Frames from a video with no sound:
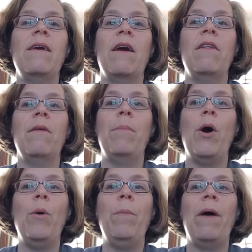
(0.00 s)
kind of the
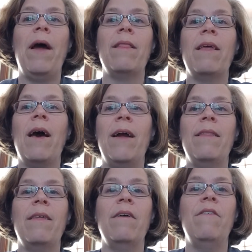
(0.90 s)
Pope at the
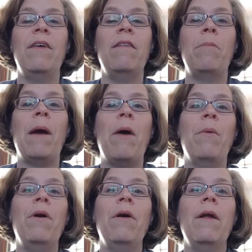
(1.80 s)
height of his
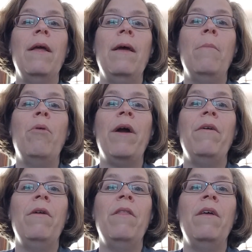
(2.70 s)
power.
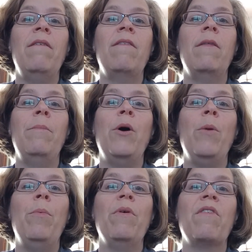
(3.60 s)
Prior to this, the
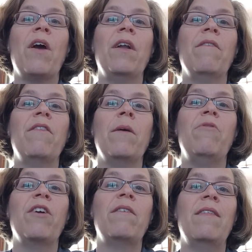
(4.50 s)
Pope was kind of
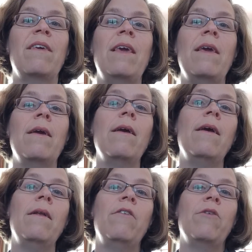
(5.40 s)
subject to the king,
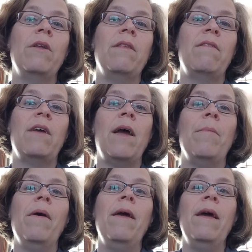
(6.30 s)
and during this
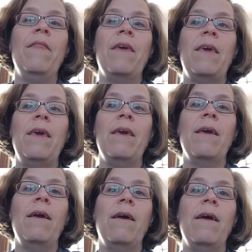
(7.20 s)
time, the
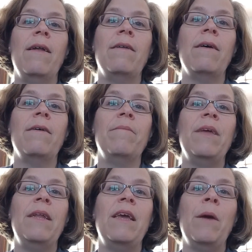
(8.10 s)
king and
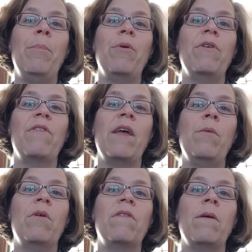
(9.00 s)
any emperors, they
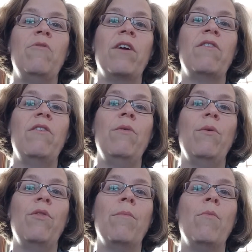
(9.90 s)
were subject
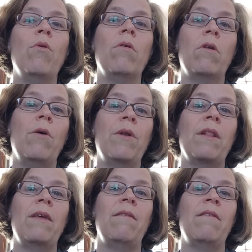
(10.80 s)
to the moral code,
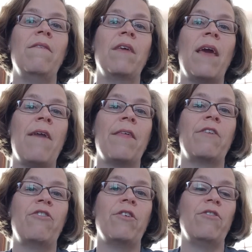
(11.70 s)
at least, of the
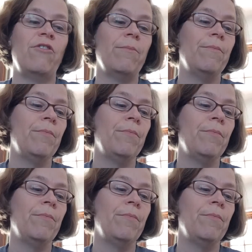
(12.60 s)
Catholic Church.